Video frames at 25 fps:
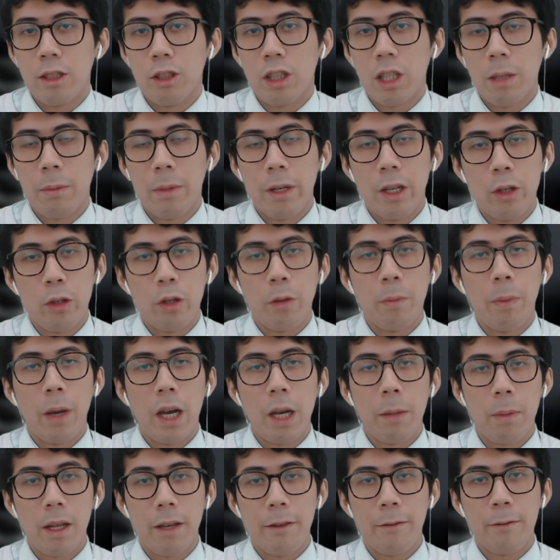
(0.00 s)
Shiba Inu
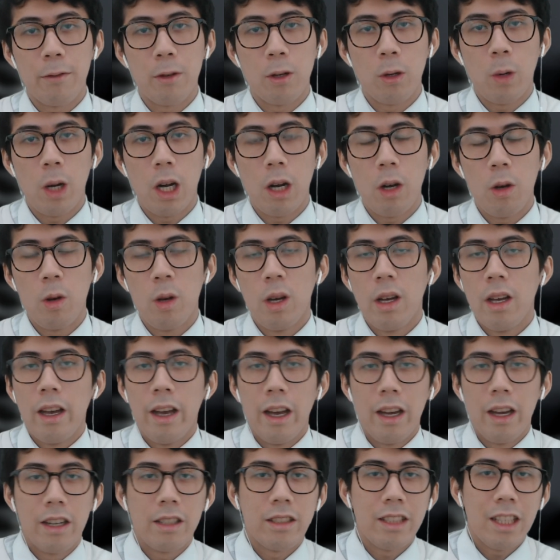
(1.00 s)
pipeline for a while,
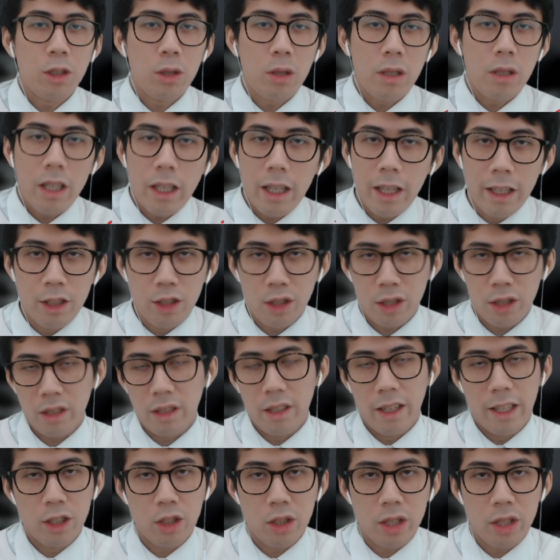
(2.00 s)
and essentially it's just
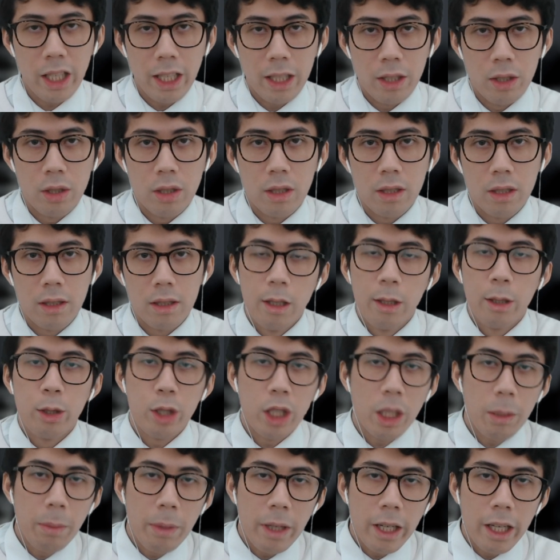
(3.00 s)
an exchange.
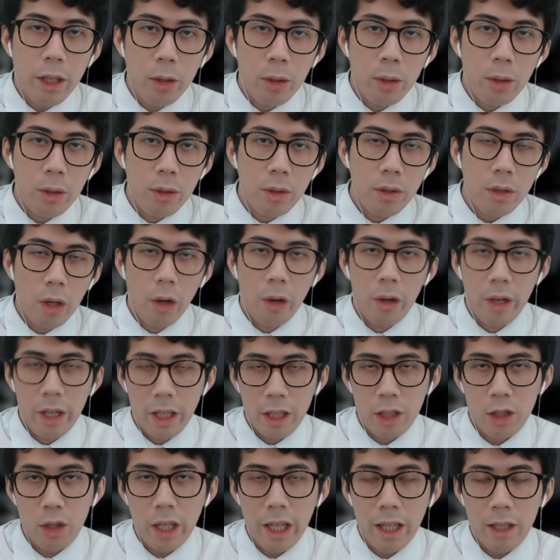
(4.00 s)
Shiba Inu's own
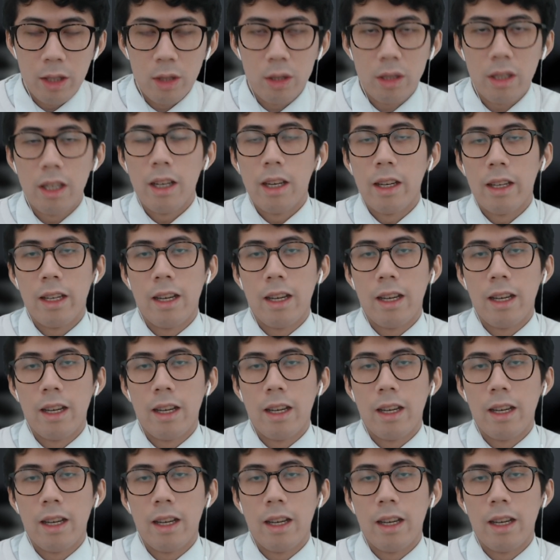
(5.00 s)
exchange.